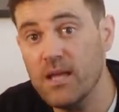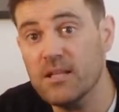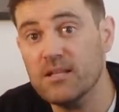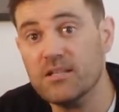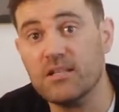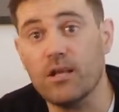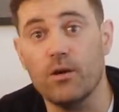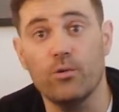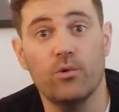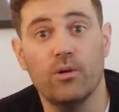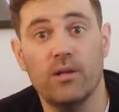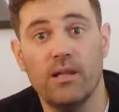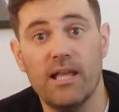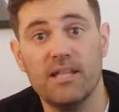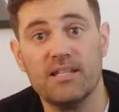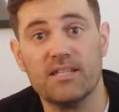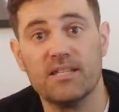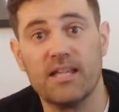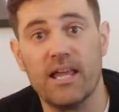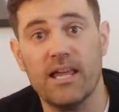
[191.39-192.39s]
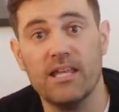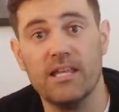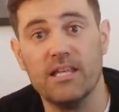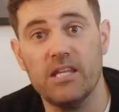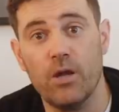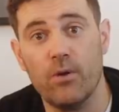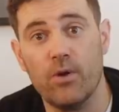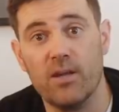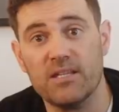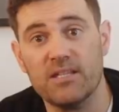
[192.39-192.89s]
So let's say
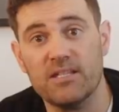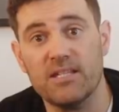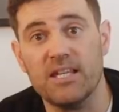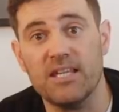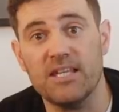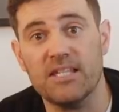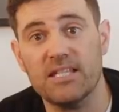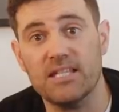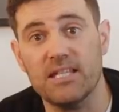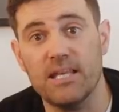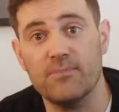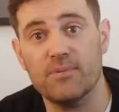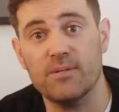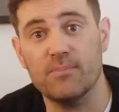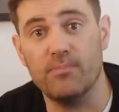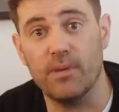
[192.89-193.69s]
UST slips